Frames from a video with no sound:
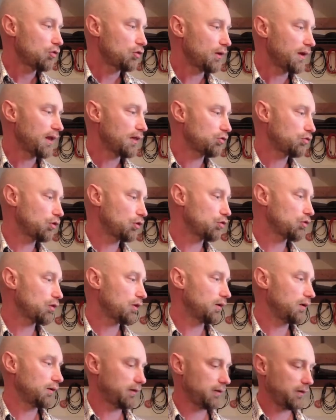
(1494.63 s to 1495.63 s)
So let's just
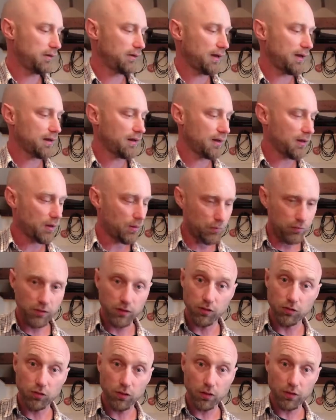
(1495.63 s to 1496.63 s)
check out
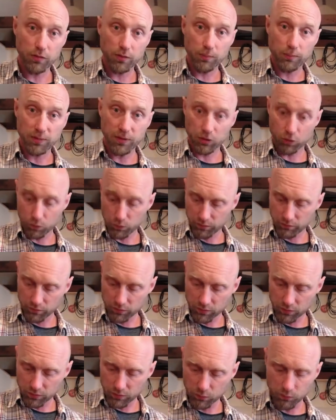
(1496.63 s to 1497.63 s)
these other bits we've
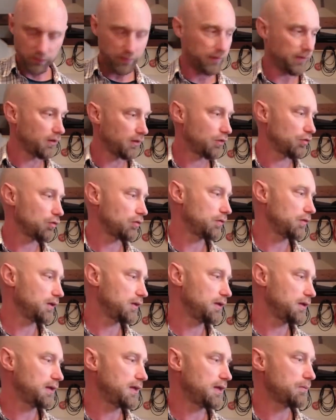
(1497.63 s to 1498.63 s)
got, which is
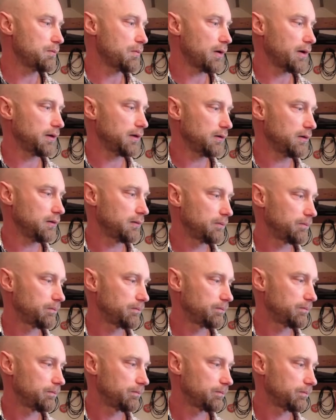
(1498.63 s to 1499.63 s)
the E minor
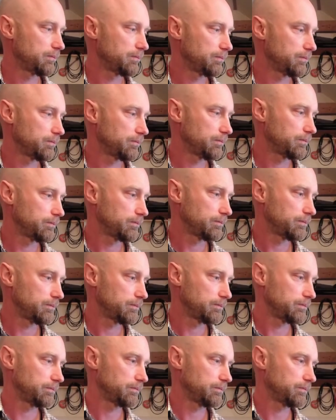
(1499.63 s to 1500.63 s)

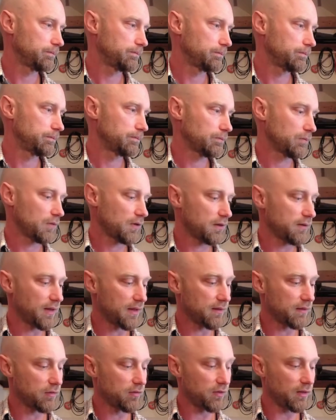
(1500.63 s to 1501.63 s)
and
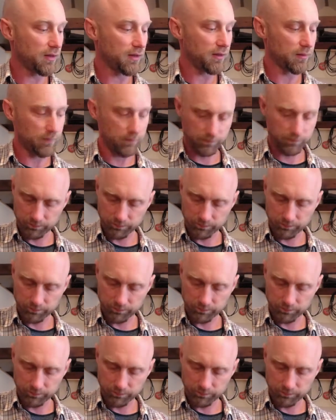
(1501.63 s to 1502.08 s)
then the D.